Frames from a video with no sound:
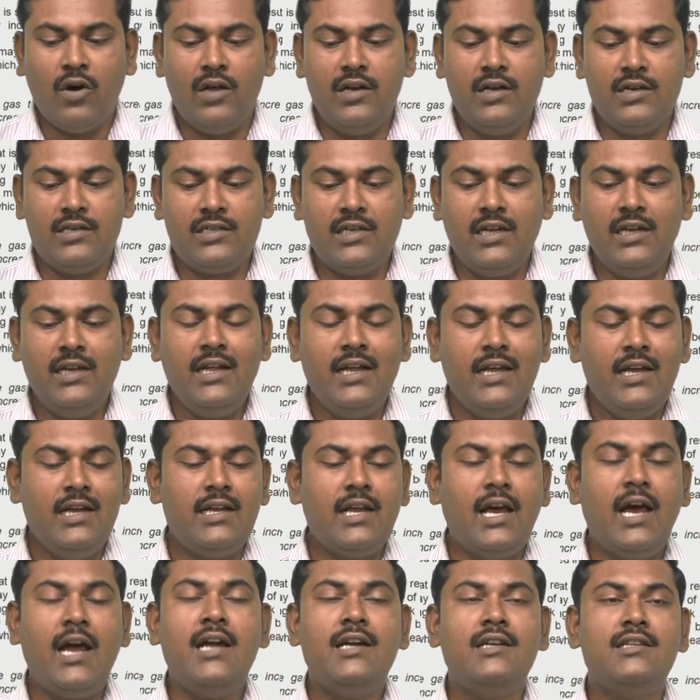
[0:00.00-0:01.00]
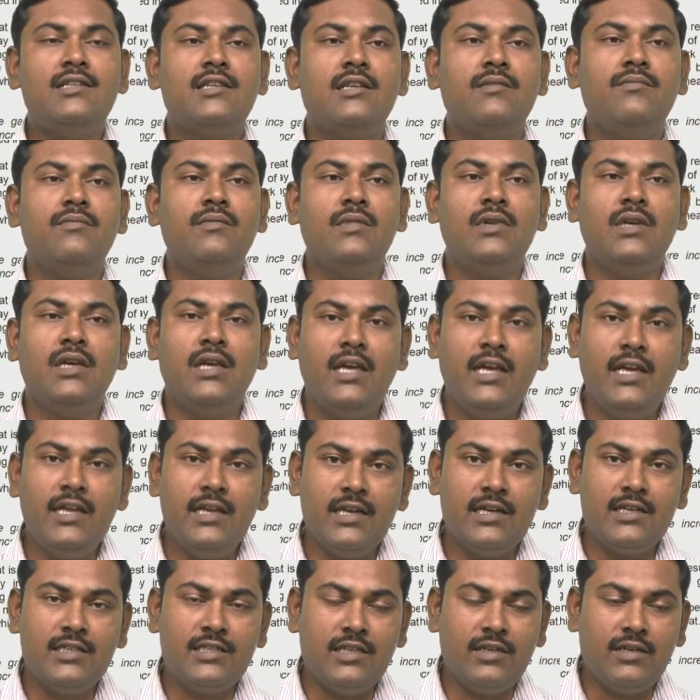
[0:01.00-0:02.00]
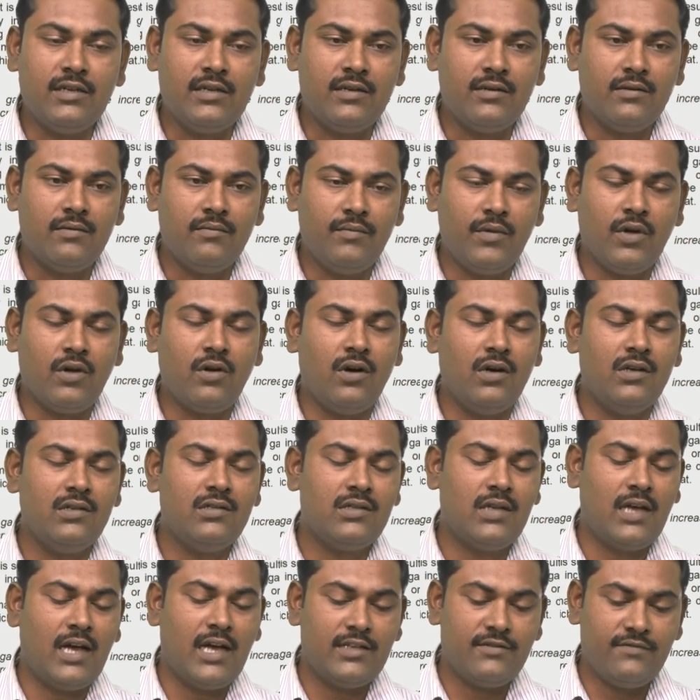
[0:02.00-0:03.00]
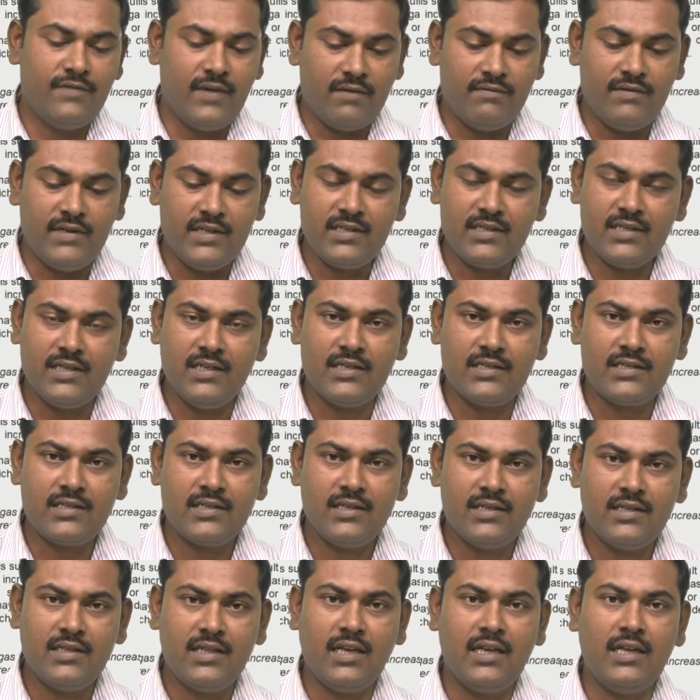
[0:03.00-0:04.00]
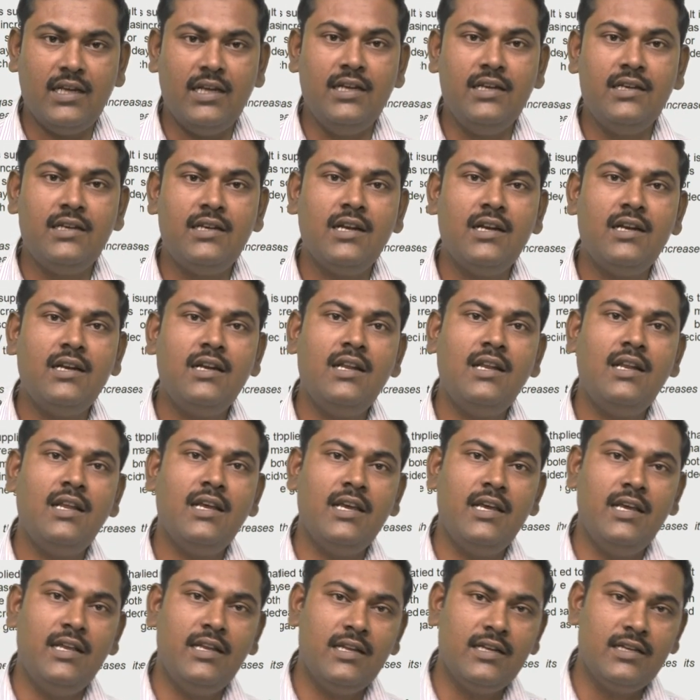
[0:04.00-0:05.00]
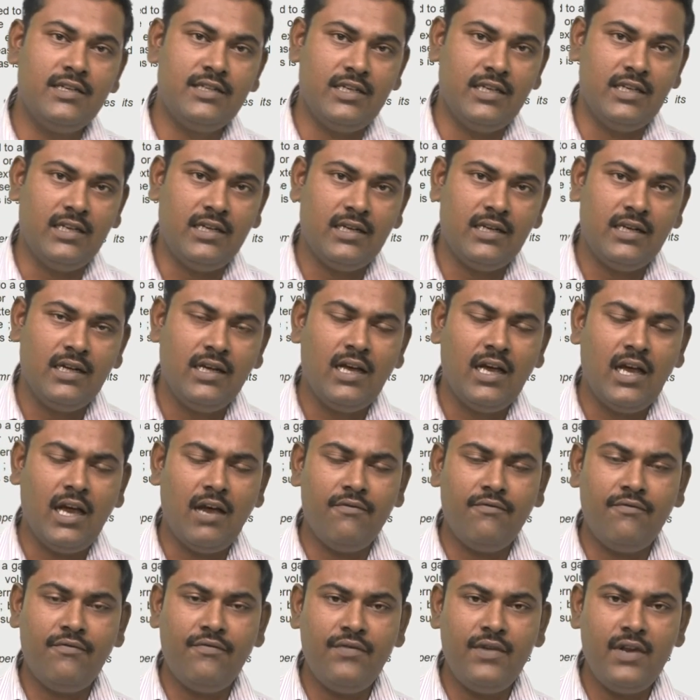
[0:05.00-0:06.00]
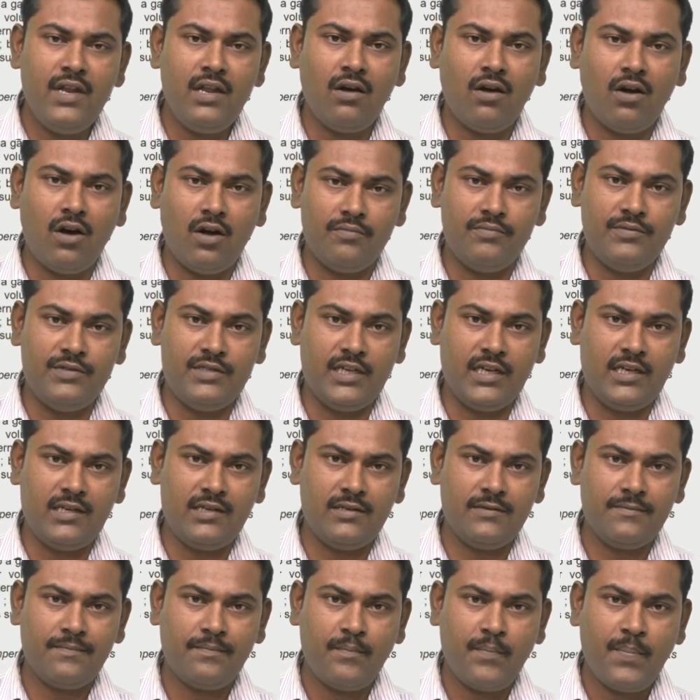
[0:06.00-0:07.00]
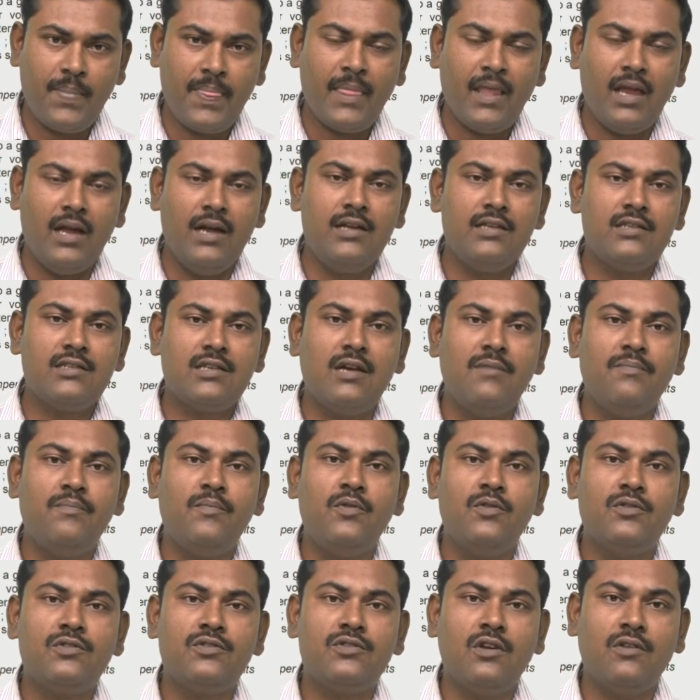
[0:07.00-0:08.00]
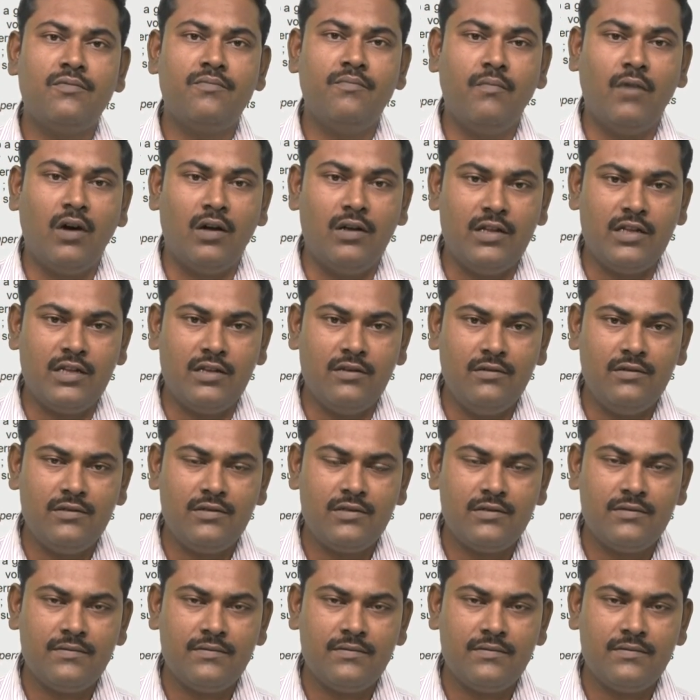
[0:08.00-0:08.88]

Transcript: shell, it had some energy, because as we have discussed, the internal energy, every object, it is composed of molecules.